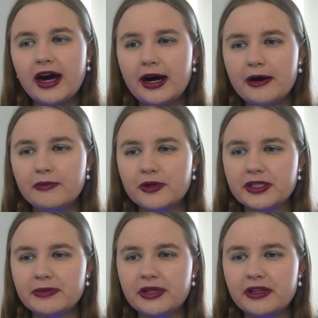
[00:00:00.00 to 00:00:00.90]

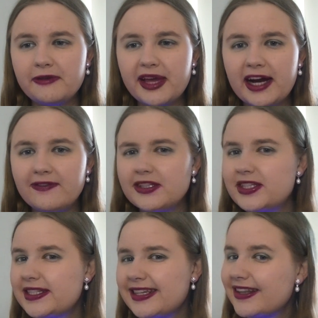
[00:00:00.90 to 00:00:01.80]
Whereas Amelia, we haven't
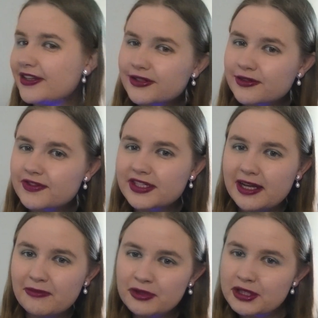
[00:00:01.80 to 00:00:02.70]
seen the sort of
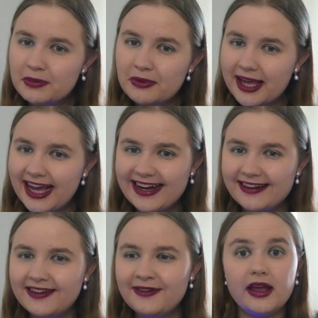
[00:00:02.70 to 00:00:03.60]
same
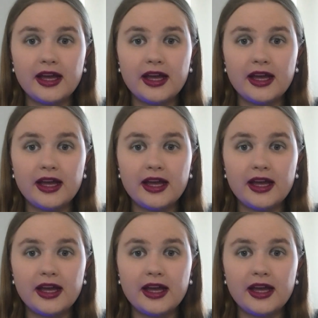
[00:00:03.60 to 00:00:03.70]
reciprocated.